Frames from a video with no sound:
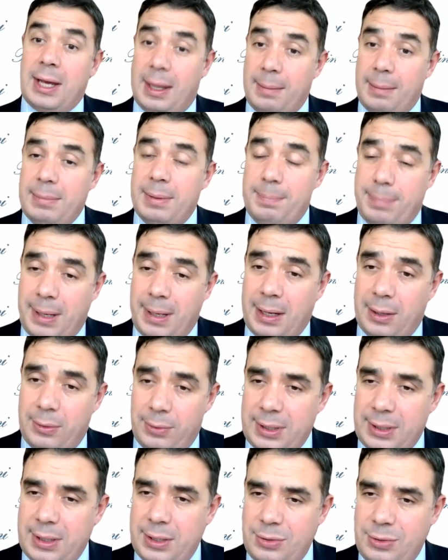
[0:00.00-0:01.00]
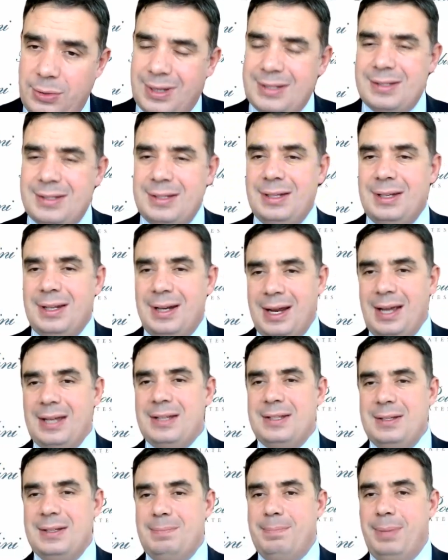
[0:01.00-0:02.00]
incumbent power, the US, and the
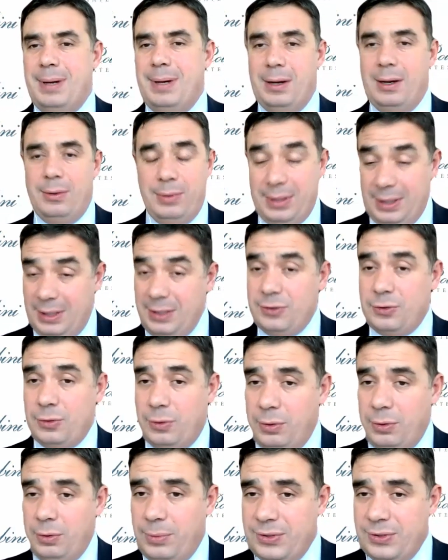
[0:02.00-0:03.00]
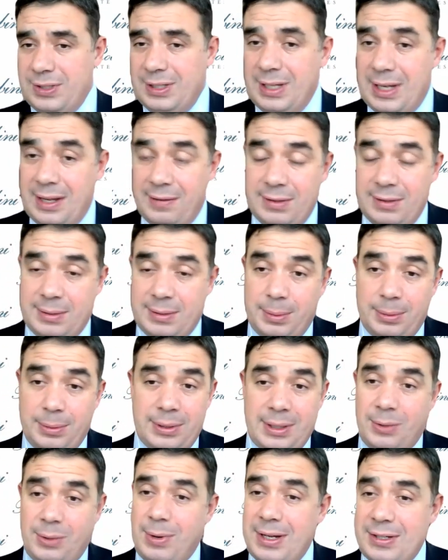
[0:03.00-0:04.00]
rising power is almost
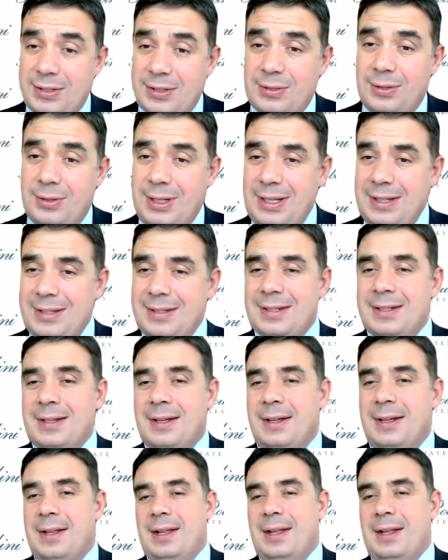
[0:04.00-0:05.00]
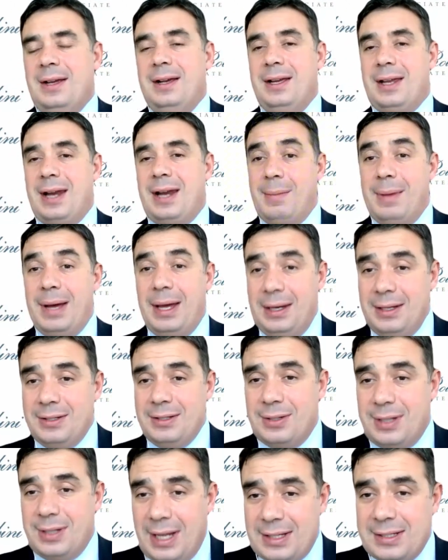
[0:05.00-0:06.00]
inevitable. The question is, Graham
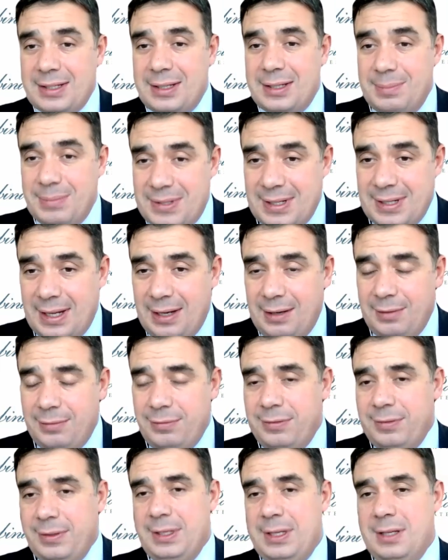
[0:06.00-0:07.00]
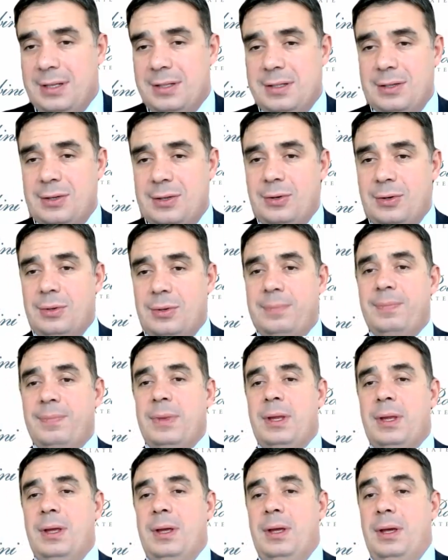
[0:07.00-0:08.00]
Allison asked himself years ago,